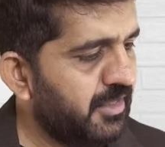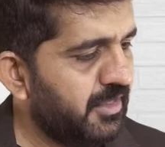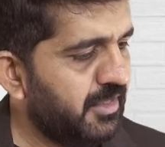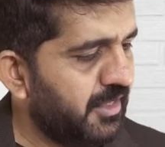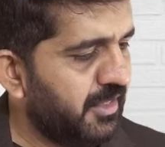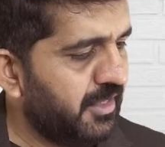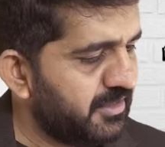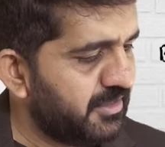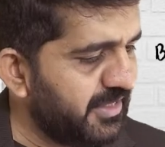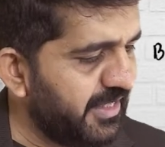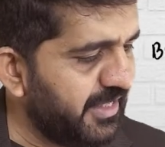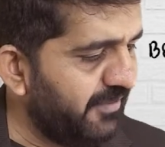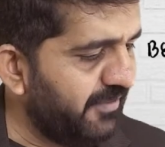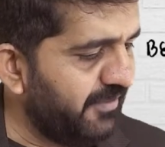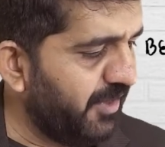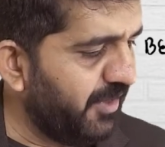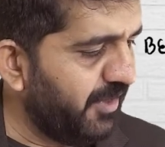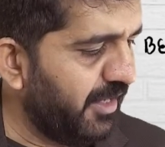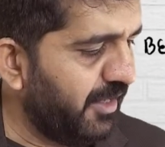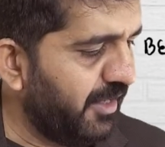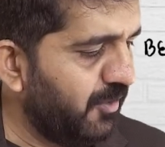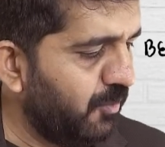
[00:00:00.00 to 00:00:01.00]
Same
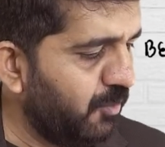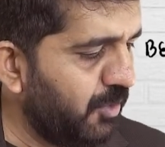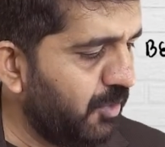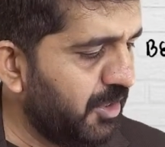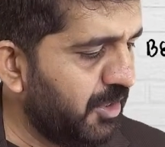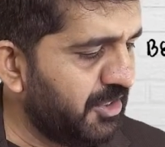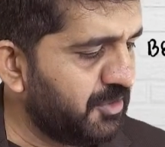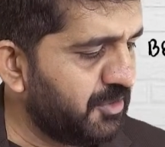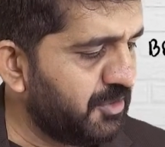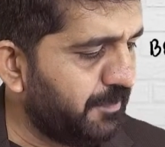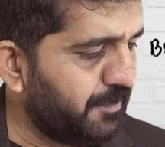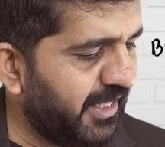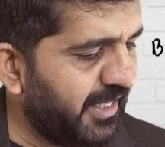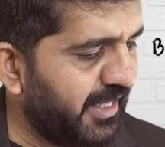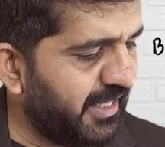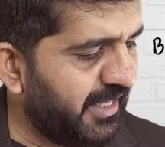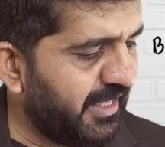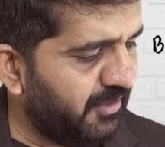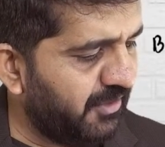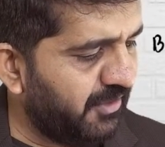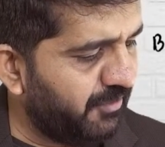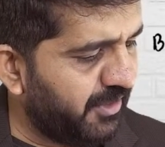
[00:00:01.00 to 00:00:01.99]
way, what is
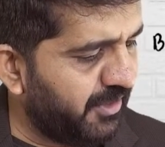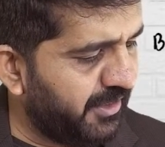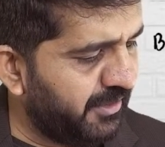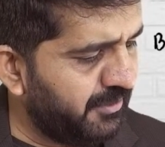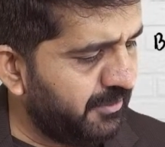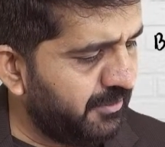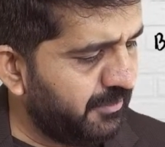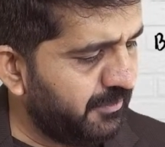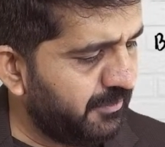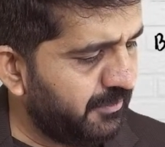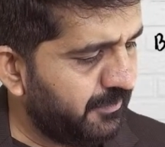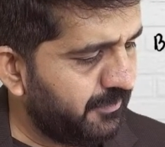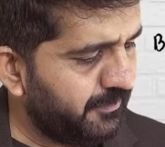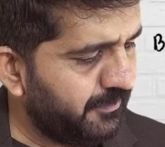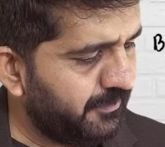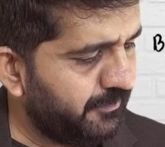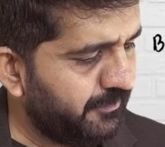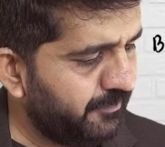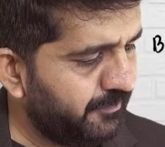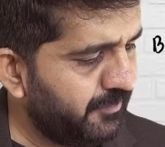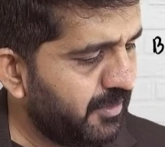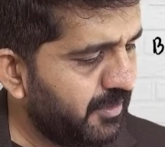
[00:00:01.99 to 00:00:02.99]
break even
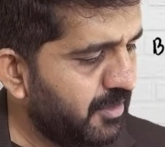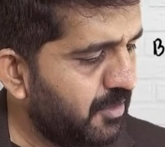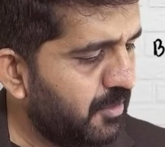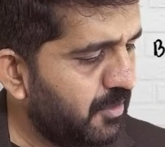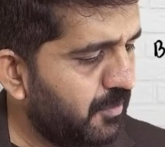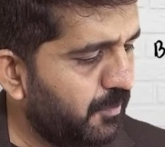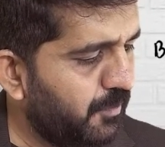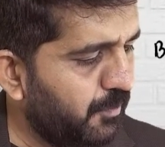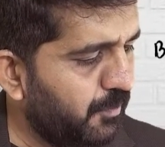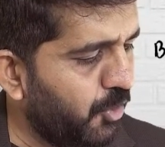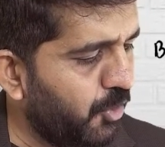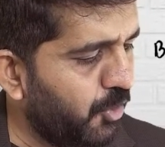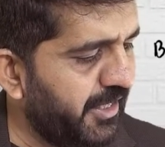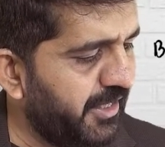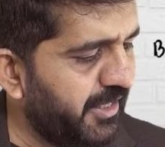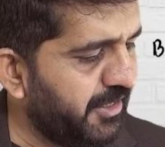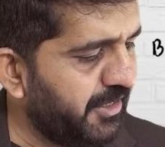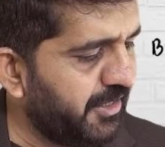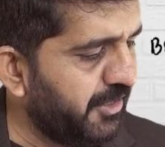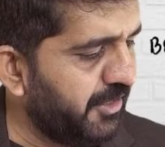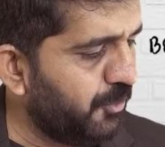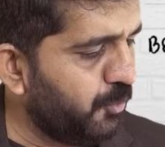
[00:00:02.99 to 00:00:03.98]

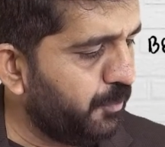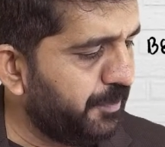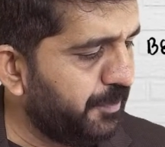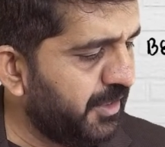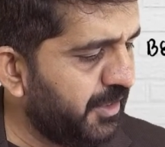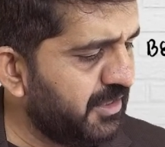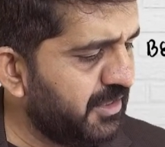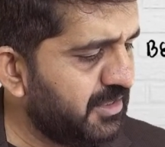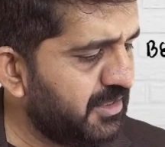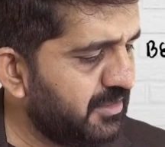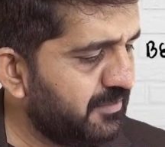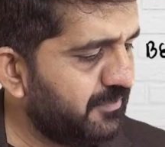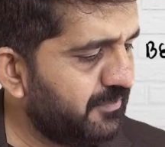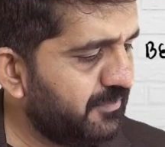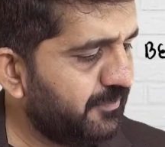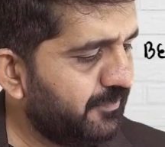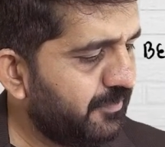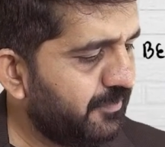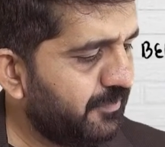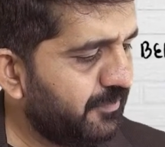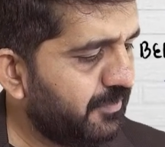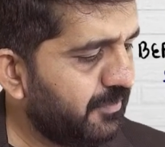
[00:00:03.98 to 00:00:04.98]
point in rupees?
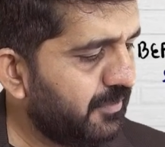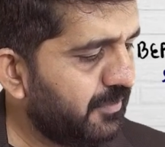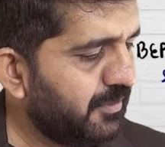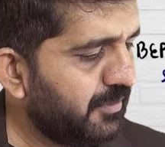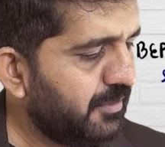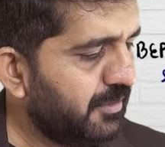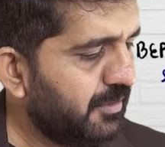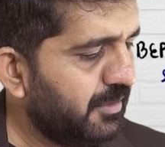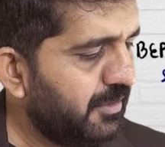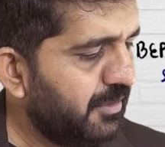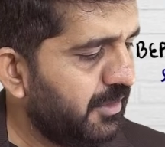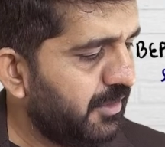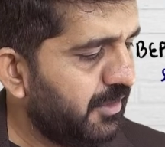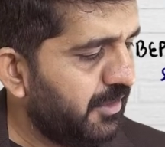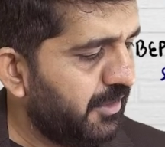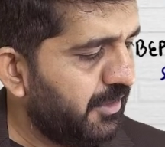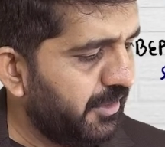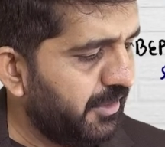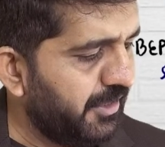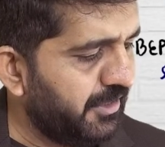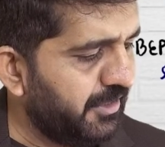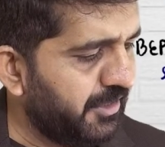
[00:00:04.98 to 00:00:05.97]

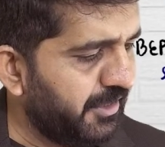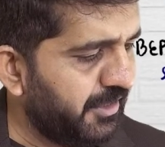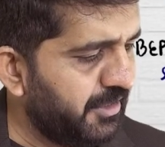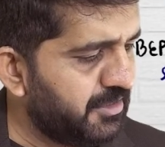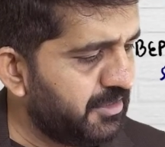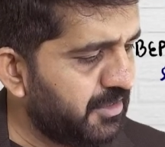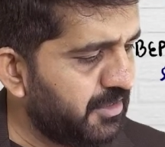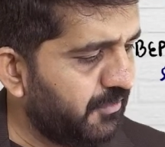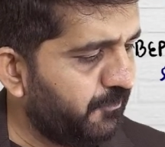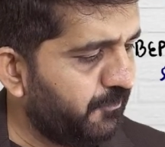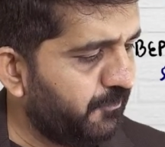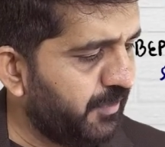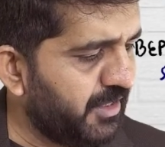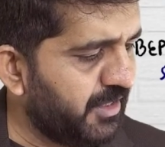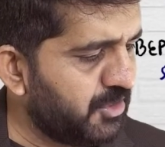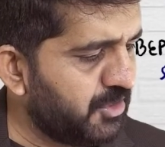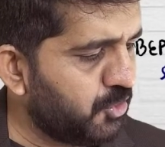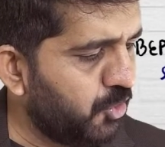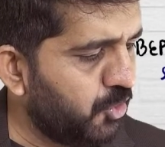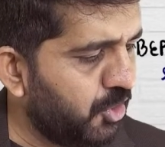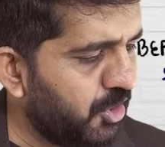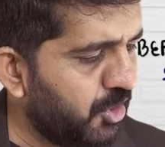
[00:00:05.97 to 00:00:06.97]
It is a
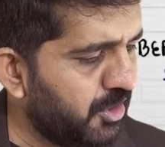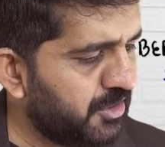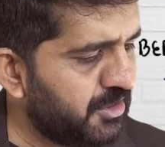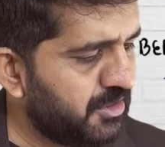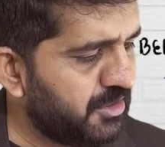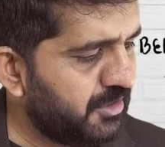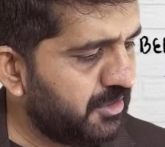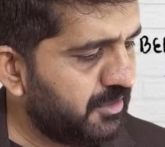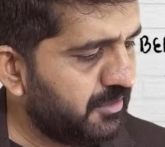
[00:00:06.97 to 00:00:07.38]
fixed cost